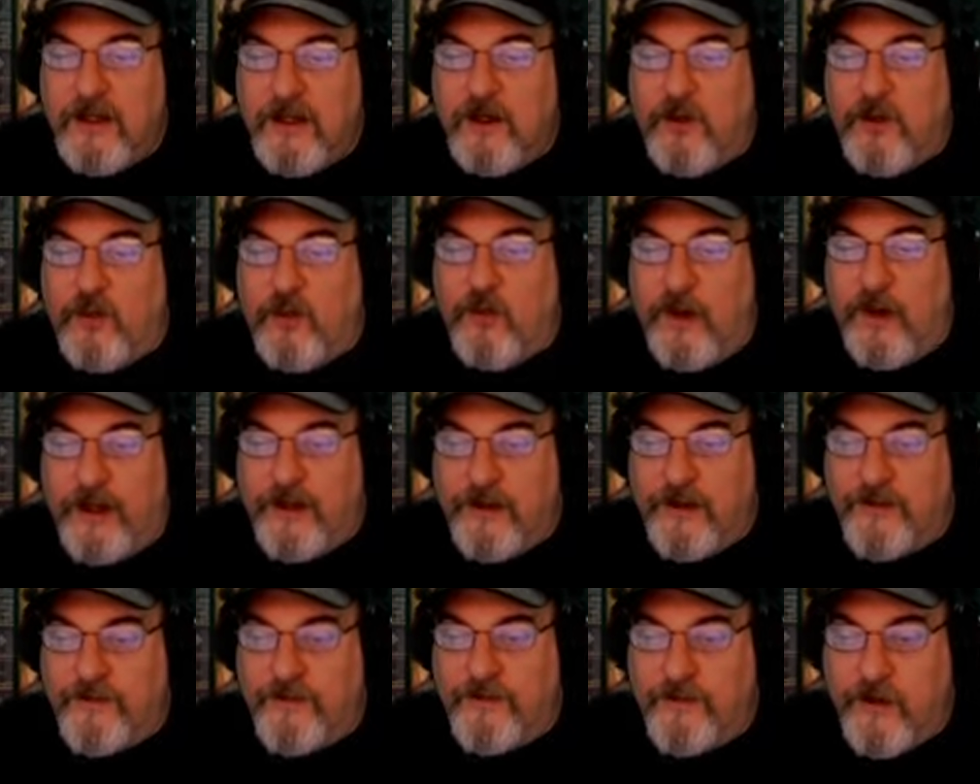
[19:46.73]

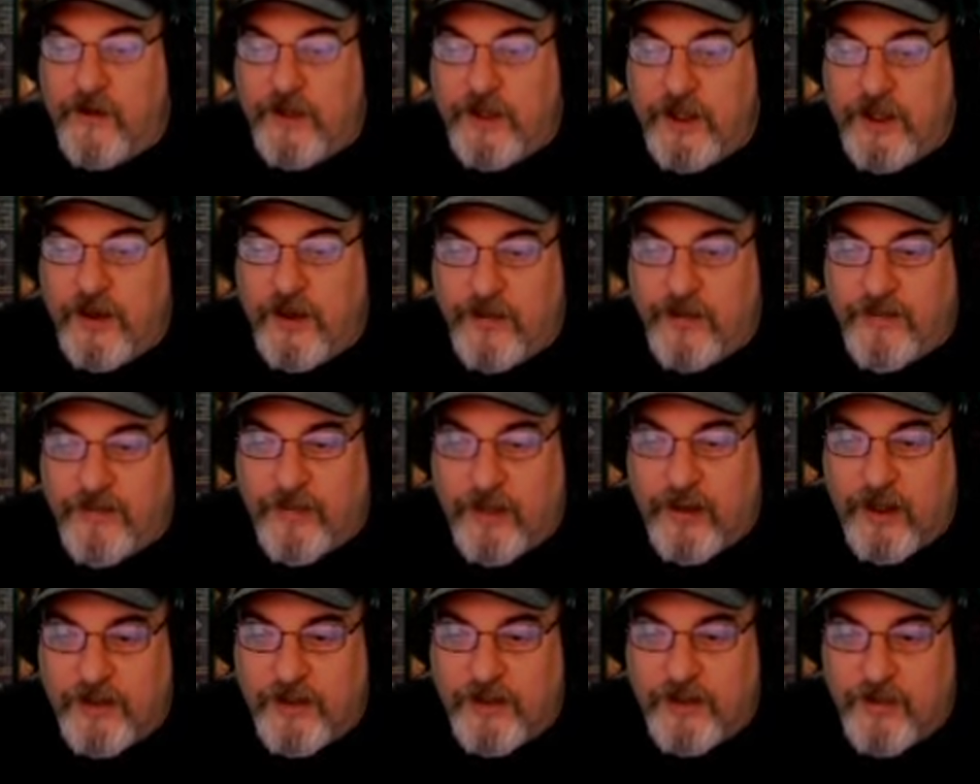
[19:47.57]
whether for the
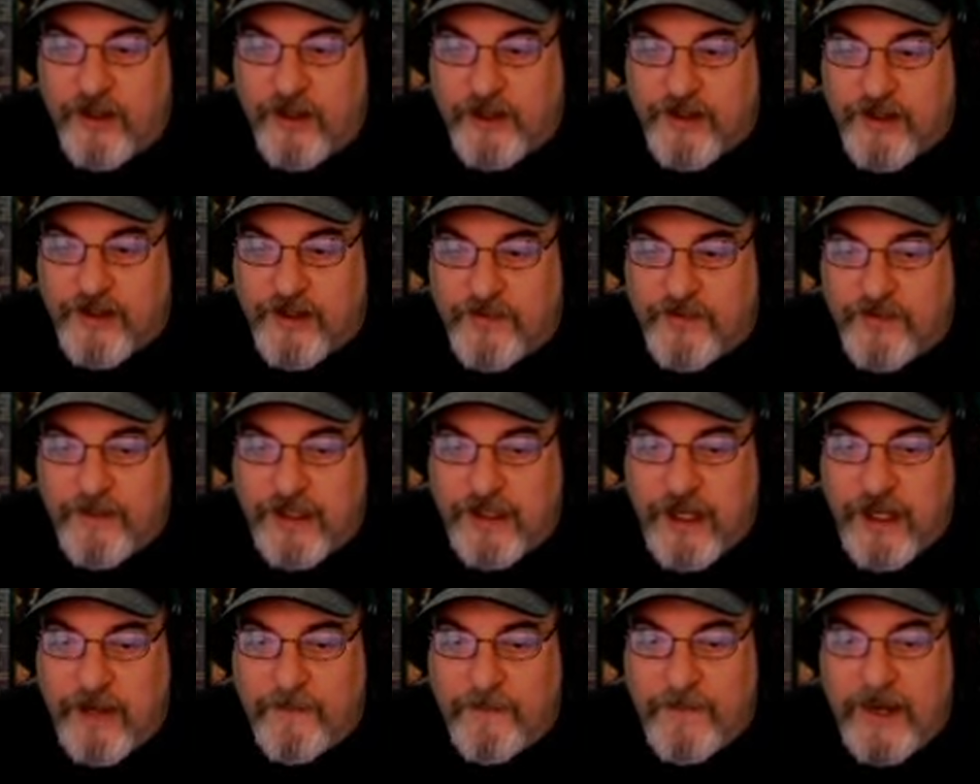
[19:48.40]
overall direction of the
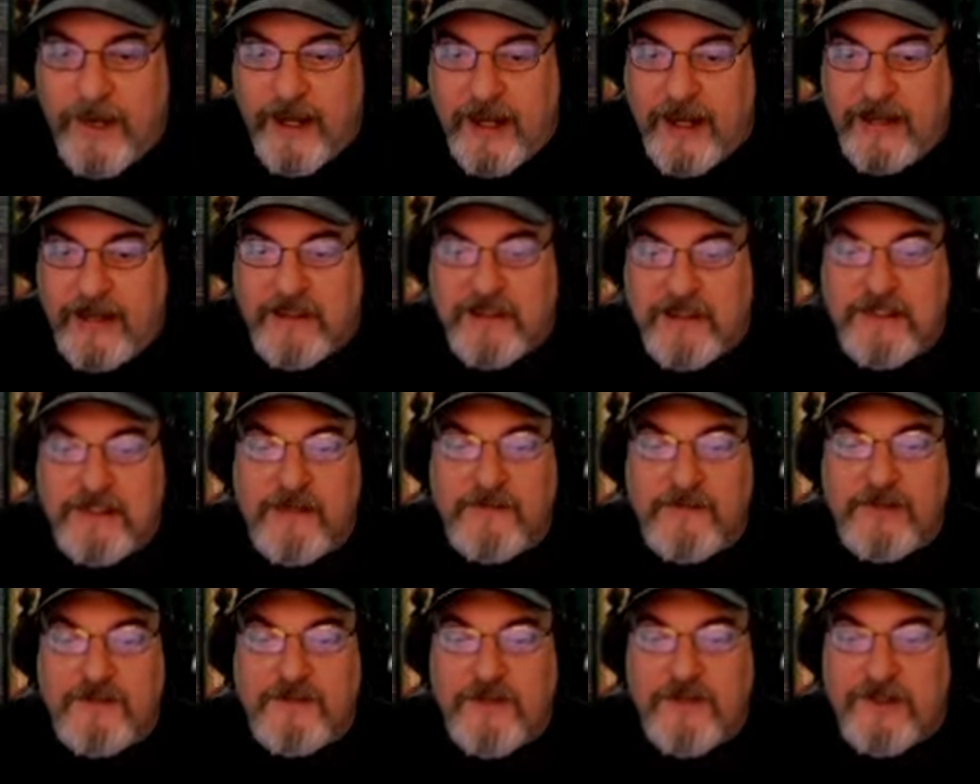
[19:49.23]
campaign,
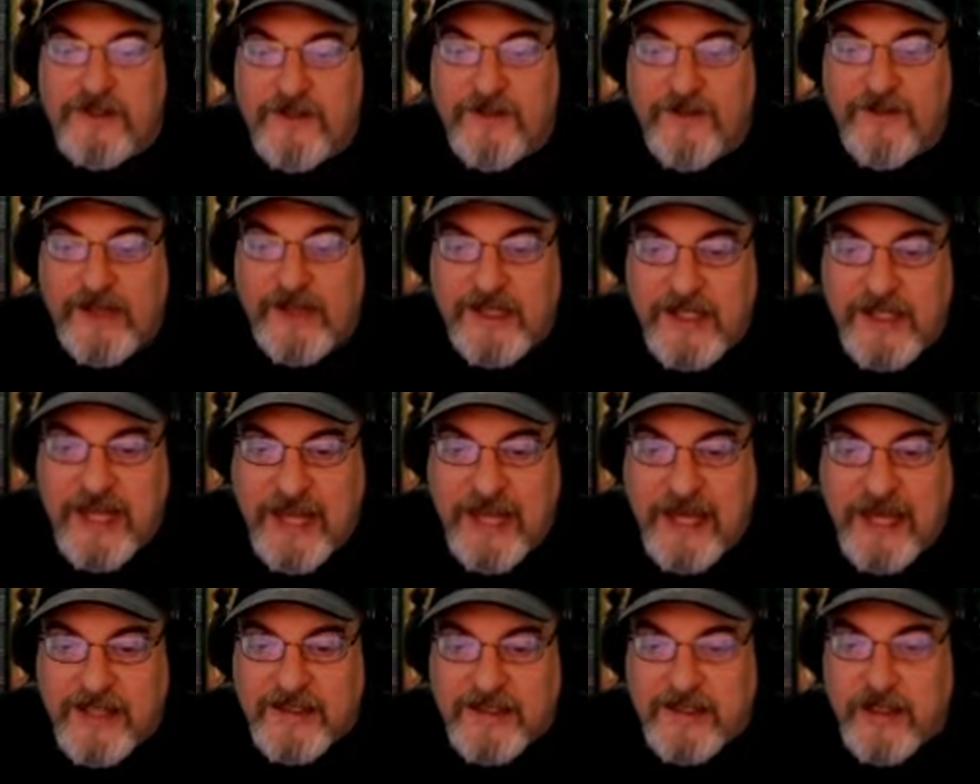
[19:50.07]
some specific
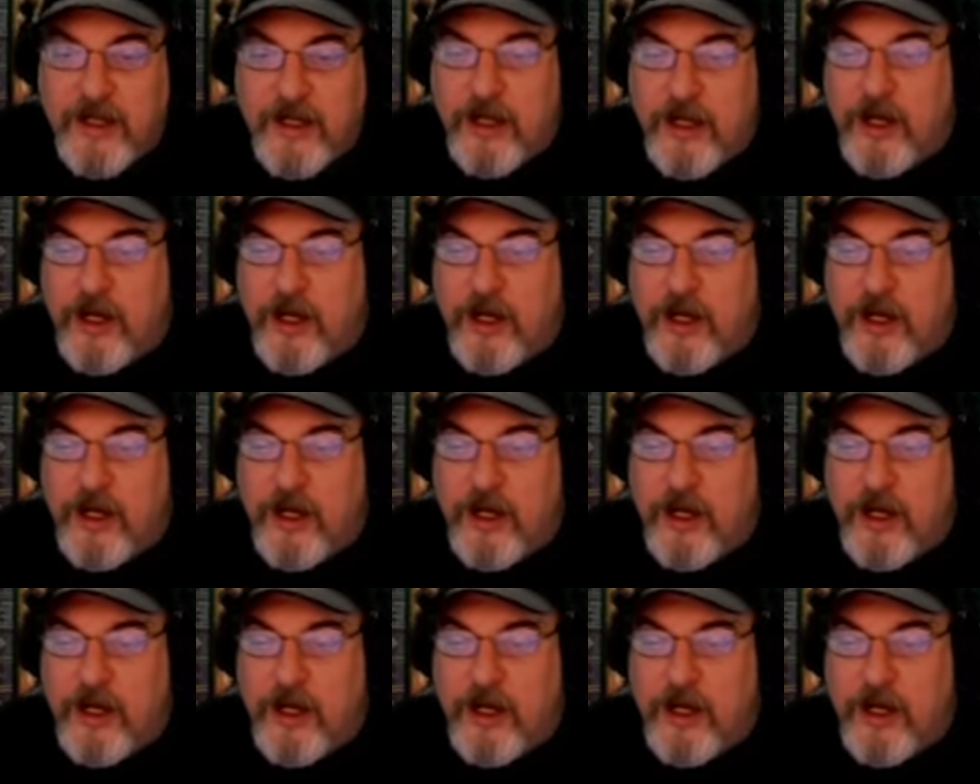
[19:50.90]
task,